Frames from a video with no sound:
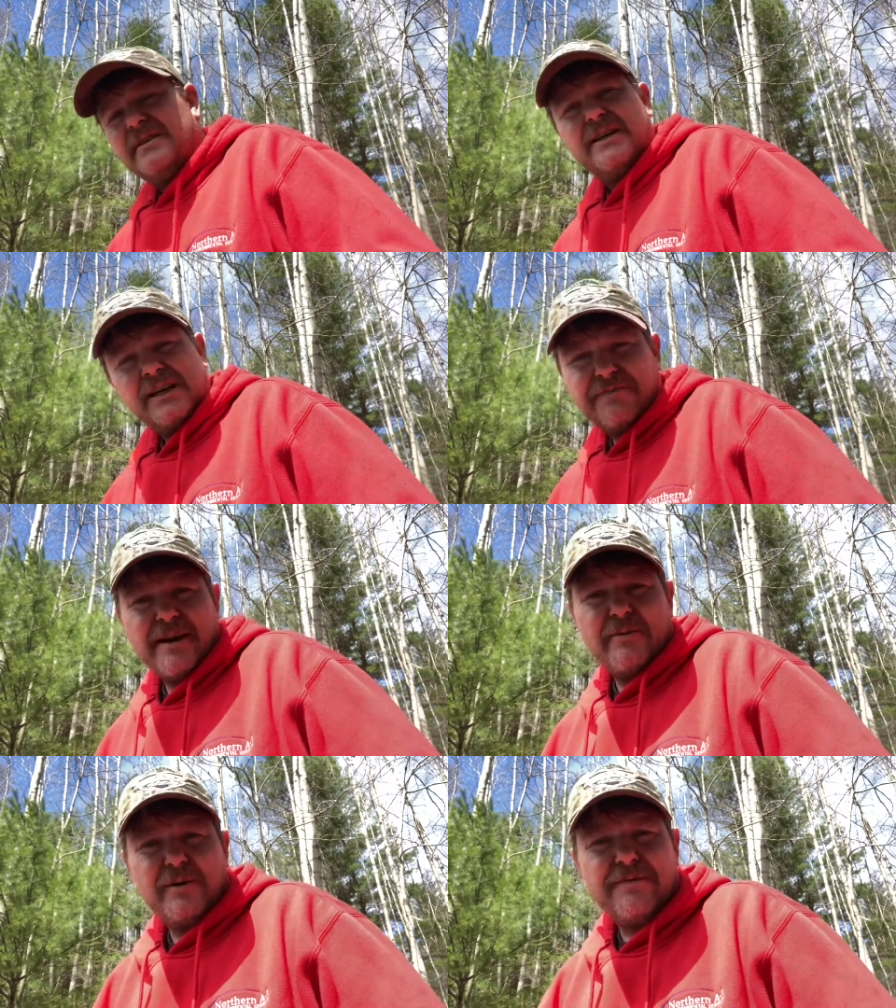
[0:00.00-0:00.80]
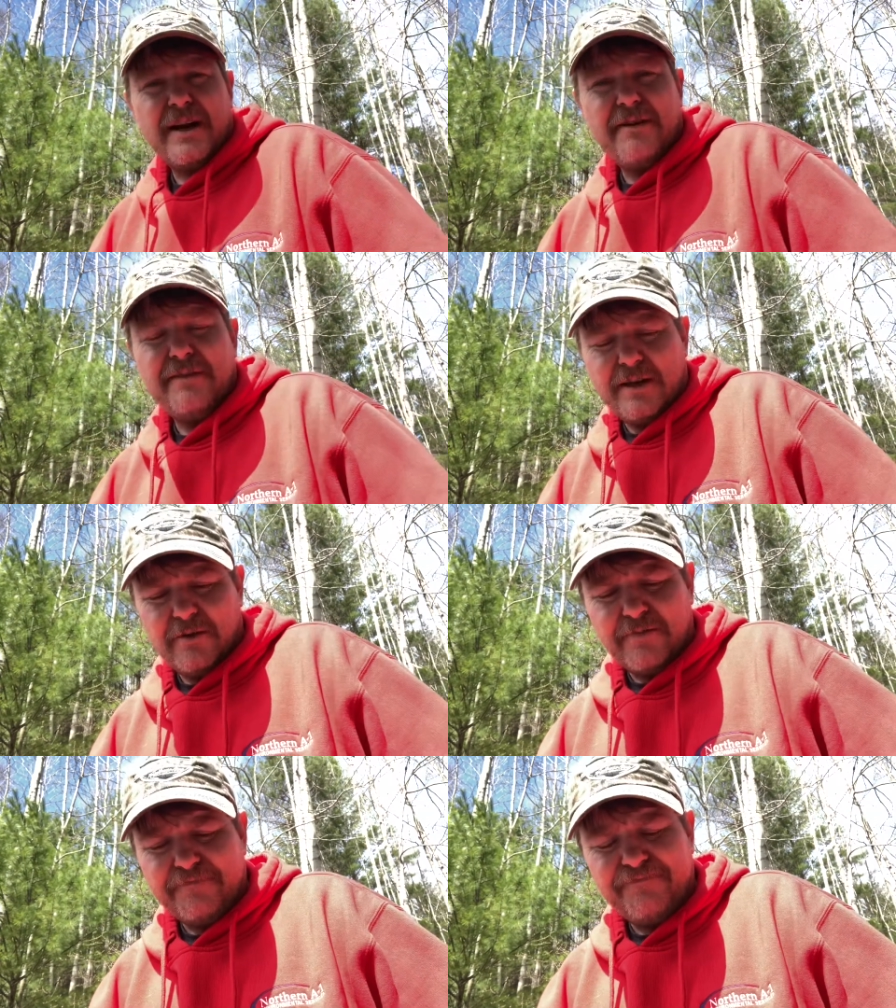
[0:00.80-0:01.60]
It's Fatwood Friday
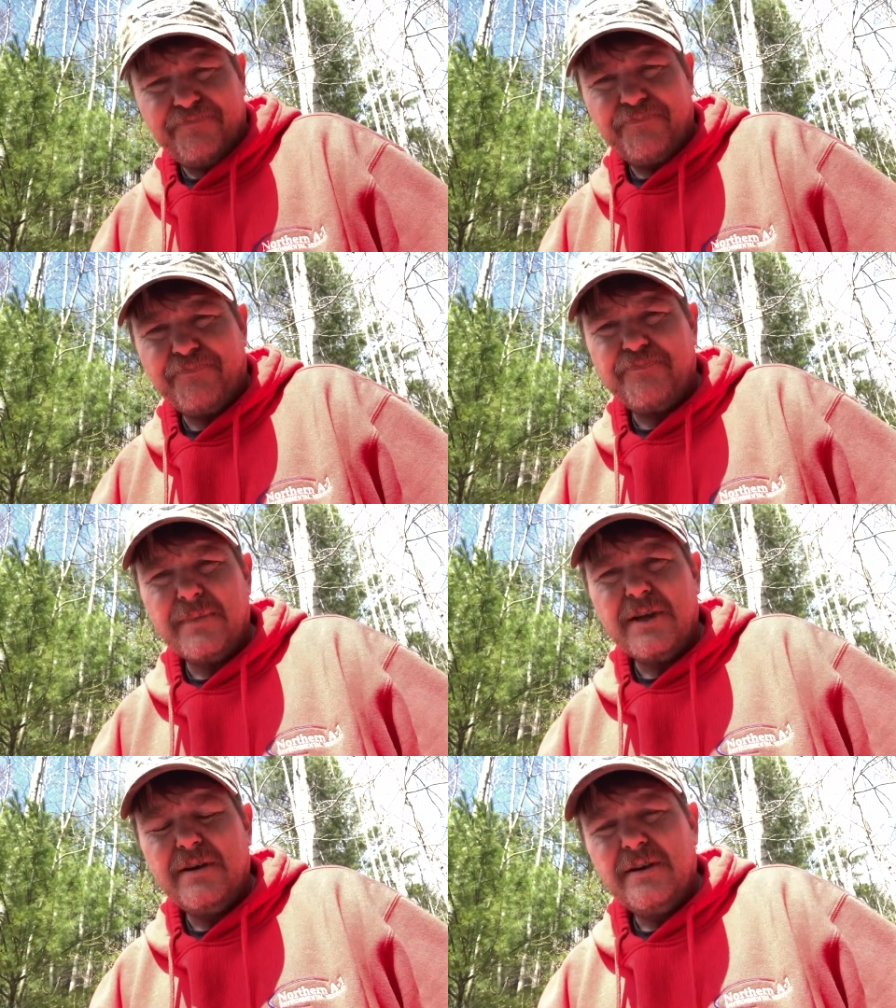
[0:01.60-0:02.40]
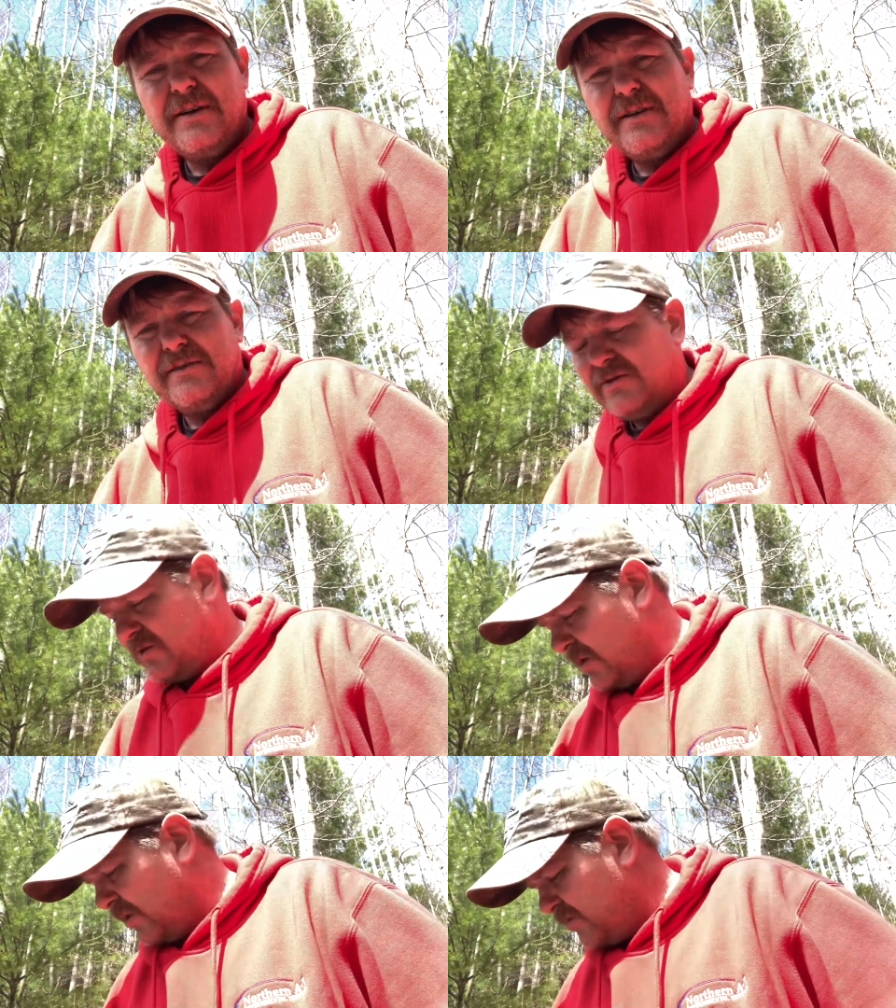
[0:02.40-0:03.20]
video.
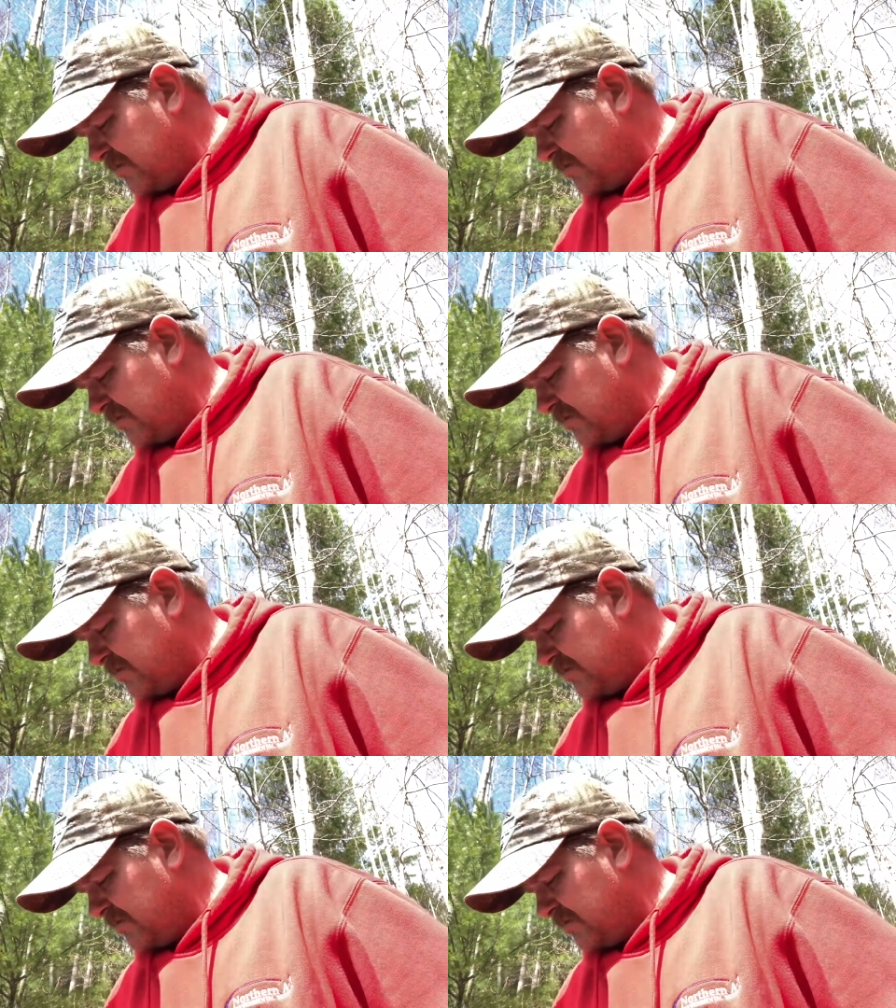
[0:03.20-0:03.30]
So,